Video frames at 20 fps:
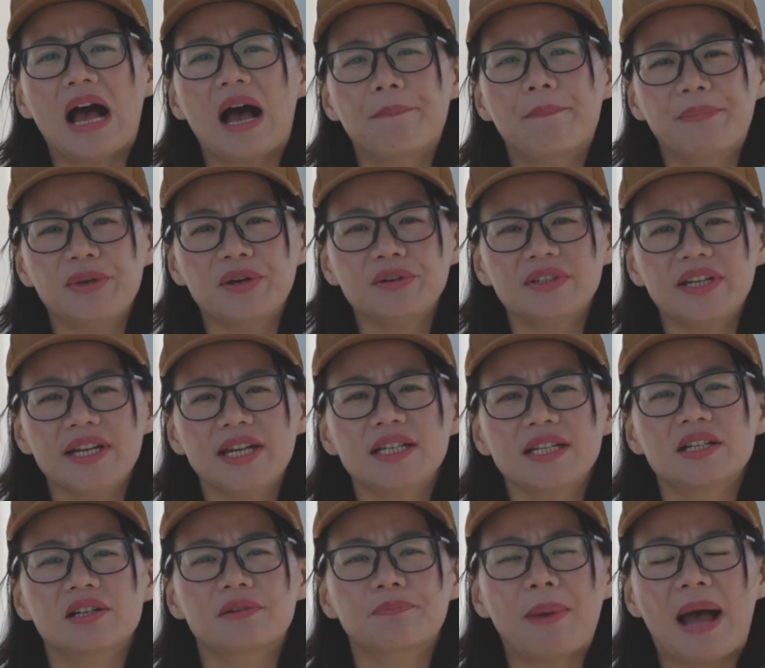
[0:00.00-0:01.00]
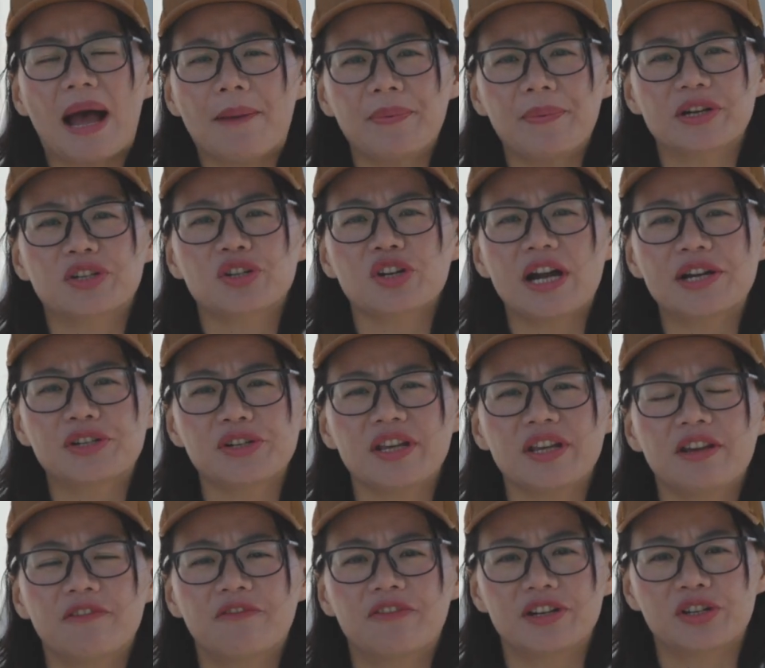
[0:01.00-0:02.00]
are building the public charging
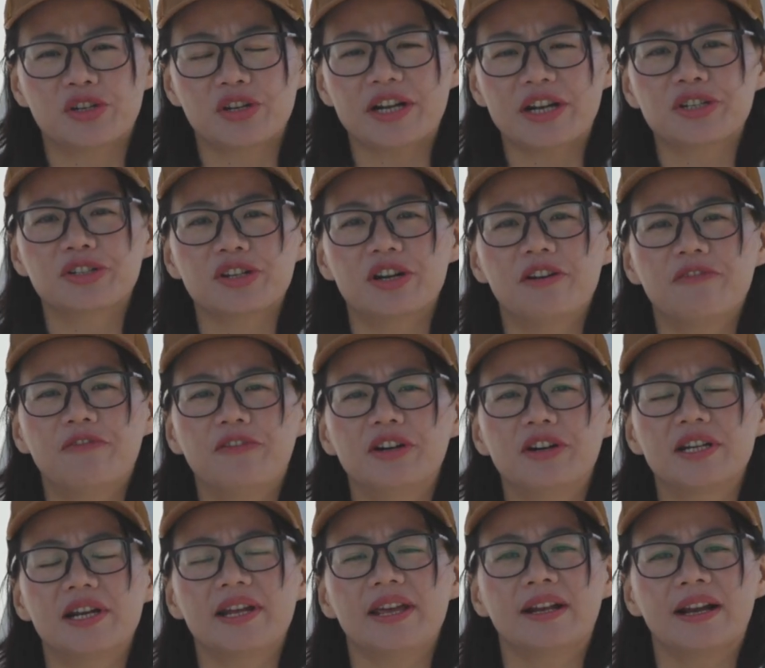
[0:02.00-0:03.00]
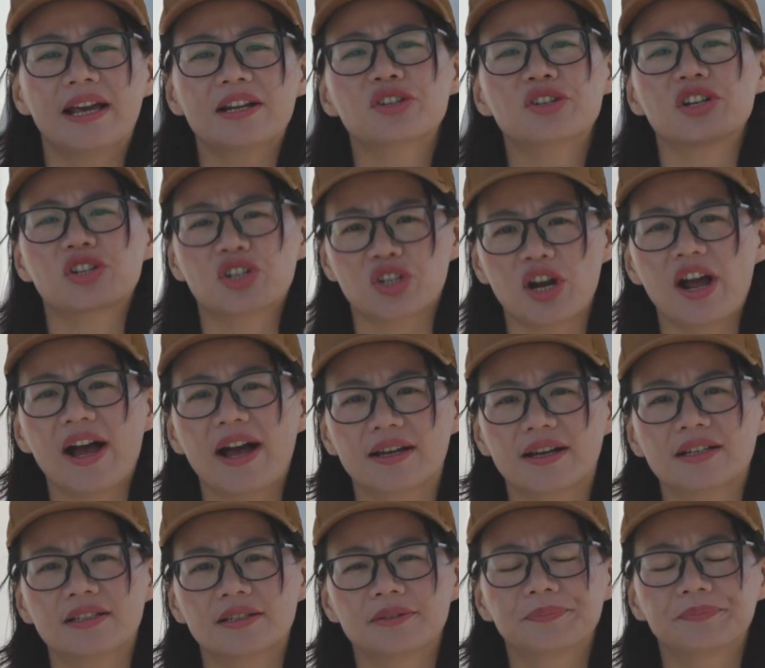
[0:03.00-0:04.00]
infrastructure for the electric
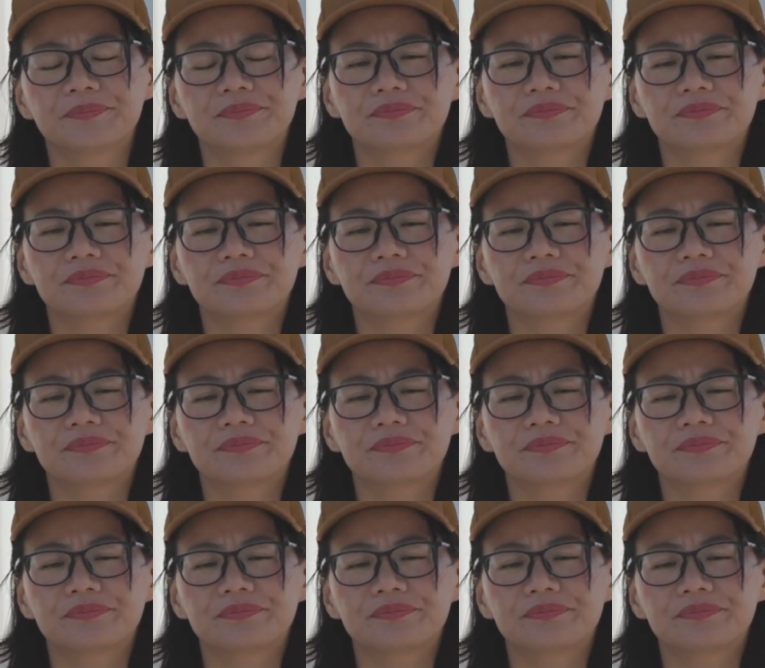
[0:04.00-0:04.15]
truck.